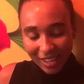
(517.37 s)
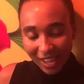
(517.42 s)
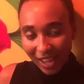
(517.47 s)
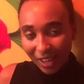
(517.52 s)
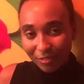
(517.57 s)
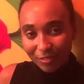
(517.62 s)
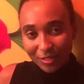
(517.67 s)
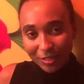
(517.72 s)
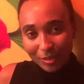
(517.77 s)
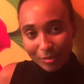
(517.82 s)

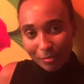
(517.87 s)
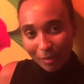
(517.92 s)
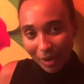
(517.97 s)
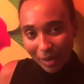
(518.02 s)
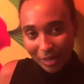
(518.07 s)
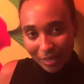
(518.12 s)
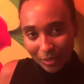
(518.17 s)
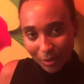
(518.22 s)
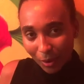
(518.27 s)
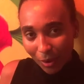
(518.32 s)
after
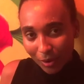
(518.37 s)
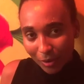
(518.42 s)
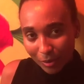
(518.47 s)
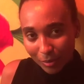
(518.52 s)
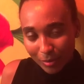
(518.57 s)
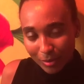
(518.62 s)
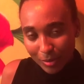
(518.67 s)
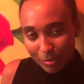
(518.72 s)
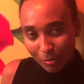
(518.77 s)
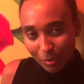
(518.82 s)
my daughter
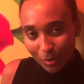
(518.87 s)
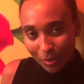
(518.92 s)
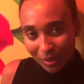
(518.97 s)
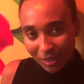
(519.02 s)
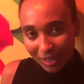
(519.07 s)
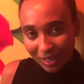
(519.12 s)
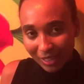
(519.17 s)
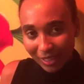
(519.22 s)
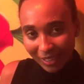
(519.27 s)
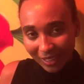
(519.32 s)
was
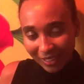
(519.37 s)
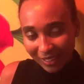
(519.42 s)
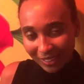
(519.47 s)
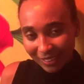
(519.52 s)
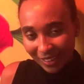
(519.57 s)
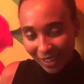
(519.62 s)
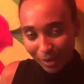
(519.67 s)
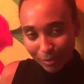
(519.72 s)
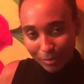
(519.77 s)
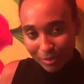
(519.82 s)
born,
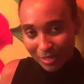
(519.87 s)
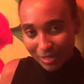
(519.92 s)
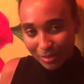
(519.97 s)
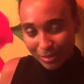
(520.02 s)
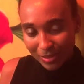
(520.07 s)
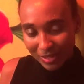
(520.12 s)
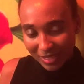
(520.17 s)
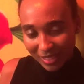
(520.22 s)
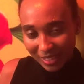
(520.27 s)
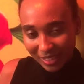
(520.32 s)
and I was
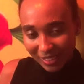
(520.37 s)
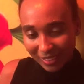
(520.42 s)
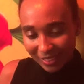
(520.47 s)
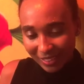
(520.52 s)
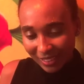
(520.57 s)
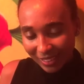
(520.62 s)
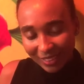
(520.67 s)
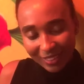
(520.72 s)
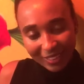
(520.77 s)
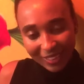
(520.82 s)
losing
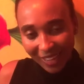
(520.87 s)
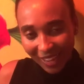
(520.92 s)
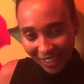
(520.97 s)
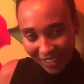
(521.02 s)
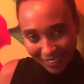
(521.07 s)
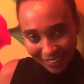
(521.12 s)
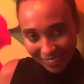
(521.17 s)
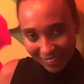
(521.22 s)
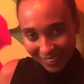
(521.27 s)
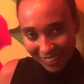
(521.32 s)
the little
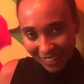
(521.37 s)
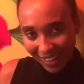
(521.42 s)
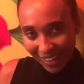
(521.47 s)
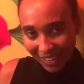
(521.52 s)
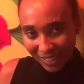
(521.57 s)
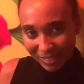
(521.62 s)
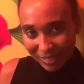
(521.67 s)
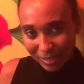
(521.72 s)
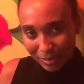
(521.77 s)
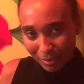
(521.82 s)
hair that I
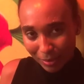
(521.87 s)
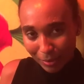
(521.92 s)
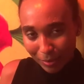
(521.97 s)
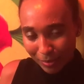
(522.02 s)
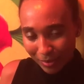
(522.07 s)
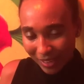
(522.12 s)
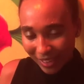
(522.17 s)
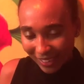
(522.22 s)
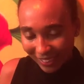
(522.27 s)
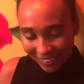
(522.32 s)
had
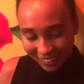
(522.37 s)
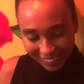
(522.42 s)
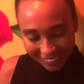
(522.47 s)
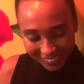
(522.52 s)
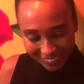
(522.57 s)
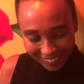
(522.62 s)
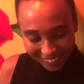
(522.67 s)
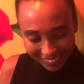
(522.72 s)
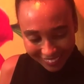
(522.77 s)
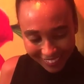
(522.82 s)

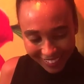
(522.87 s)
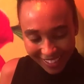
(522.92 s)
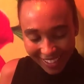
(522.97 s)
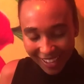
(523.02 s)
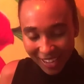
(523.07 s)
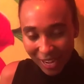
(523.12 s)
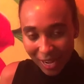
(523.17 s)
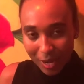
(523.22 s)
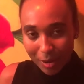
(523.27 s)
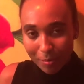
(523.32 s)
grown
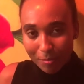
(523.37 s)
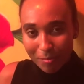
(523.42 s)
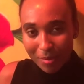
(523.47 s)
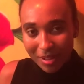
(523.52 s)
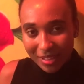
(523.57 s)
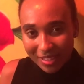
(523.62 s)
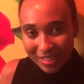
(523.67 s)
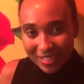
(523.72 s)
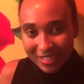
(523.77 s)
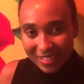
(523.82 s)
in a
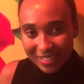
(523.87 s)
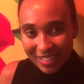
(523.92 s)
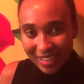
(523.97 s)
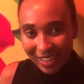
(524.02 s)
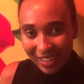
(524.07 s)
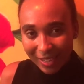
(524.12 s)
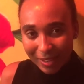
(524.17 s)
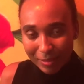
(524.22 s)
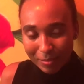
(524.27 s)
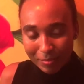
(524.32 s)
month's
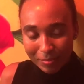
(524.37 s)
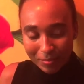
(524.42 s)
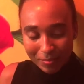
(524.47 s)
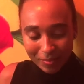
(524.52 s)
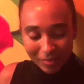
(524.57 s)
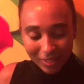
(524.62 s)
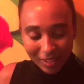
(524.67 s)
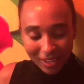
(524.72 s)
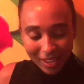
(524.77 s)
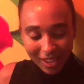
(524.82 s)
time.
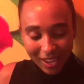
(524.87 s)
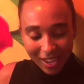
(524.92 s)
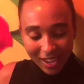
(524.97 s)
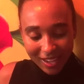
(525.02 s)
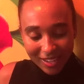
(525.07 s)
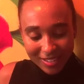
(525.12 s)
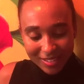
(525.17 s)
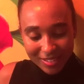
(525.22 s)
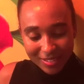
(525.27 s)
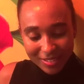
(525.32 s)

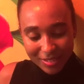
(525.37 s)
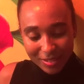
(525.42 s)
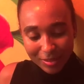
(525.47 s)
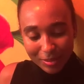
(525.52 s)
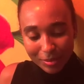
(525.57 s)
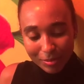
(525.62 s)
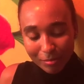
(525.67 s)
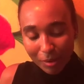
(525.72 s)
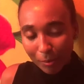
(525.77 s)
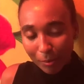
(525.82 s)

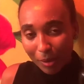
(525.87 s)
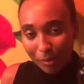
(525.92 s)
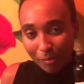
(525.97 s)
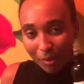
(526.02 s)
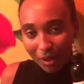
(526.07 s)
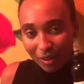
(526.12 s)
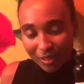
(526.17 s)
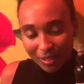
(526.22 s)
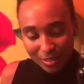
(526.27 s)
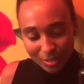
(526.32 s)
So Mama
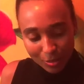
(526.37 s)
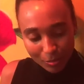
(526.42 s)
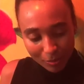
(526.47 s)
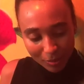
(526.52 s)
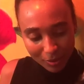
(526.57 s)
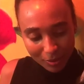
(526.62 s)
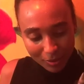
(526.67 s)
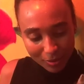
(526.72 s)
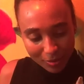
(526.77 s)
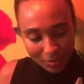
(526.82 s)
Imara Super
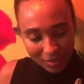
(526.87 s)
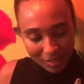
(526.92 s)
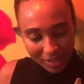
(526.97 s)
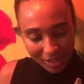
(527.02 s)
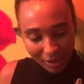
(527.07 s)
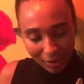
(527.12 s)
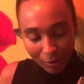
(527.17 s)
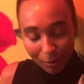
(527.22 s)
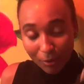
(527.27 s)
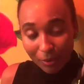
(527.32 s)
Growth
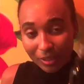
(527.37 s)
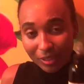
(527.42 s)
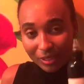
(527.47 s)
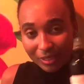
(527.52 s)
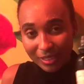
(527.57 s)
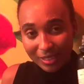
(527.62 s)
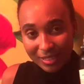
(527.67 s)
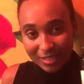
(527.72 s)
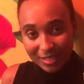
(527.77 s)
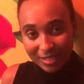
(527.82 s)
Hair Oil
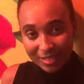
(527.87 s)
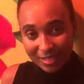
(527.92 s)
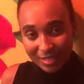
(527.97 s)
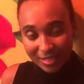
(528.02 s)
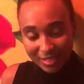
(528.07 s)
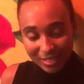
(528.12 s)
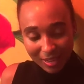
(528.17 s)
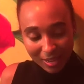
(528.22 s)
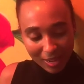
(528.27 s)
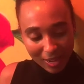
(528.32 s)

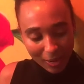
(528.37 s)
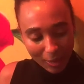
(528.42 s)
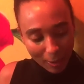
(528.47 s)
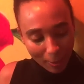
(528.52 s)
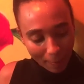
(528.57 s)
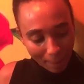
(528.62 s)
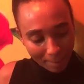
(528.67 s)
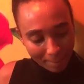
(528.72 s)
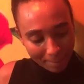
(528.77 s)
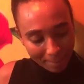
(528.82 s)
is
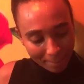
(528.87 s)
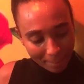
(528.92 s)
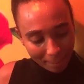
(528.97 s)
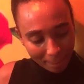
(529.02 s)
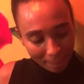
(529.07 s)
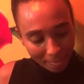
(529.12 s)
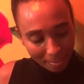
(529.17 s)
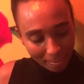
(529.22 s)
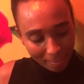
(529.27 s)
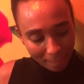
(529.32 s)

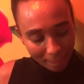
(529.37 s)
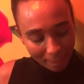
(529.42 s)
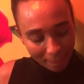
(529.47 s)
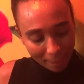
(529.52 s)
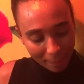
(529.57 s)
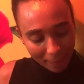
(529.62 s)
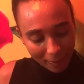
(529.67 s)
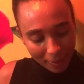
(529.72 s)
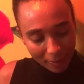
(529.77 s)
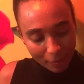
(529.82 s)

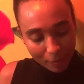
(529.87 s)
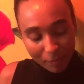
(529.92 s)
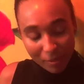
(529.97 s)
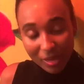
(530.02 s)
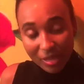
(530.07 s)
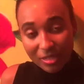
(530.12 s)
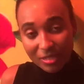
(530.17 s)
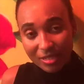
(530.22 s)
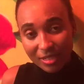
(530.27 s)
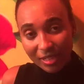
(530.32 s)
an
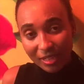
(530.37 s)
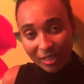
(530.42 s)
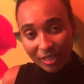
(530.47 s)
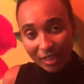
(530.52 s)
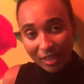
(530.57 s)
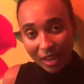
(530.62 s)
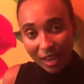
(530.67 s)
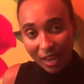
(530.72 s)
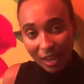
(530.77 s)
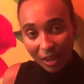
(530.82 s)

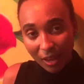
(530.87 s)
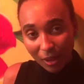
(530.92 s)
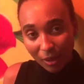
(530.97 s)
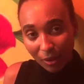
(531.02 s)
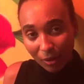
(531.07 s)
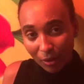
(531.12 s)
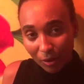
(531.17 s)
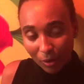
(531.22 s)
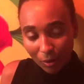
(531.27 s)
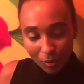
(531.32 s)
amazing
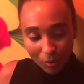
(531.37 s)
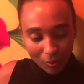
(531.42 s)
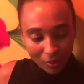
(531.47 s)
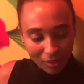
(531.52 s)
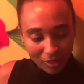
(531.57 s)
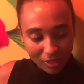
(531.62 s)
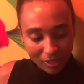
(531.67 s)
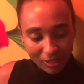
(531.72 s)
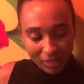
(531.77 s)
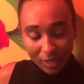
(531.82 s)
hair
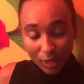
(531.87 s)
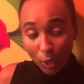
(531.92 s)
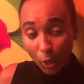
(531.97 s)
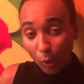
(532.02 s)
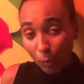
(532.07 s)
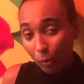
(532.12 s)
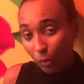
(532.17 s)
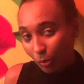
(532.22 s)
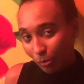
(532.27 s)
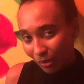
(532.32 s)
oil and
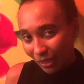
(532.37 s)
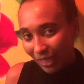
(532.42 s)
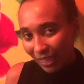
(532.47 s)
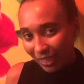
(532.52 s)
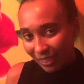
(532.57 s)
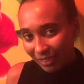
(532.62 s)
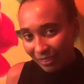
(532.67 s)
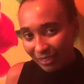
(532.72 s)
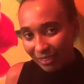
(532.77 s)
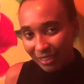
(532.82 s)
herbal
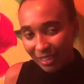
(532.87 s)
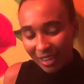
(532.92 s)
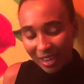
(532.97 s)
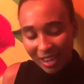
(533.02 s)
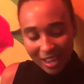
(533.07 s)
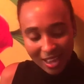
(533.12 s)
blend